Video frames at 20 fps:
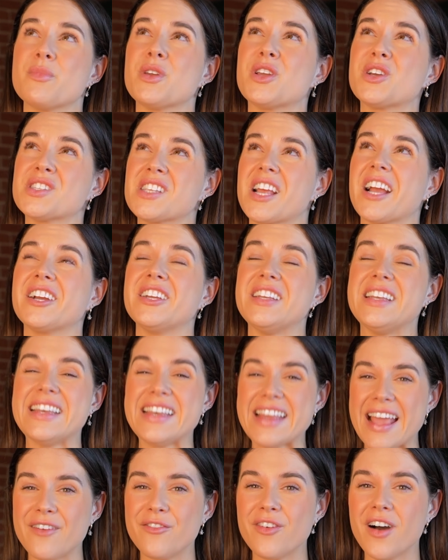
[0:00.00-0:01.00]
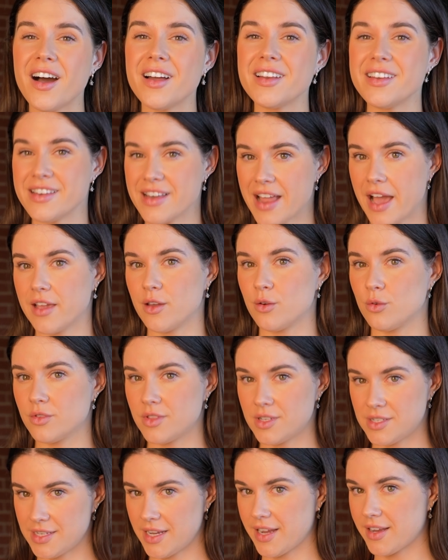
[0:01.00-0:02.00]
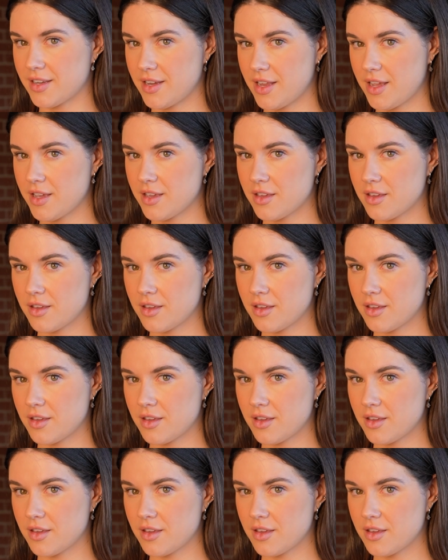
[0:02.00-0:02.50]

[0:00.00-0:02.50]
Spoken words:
because I could never nail the technique.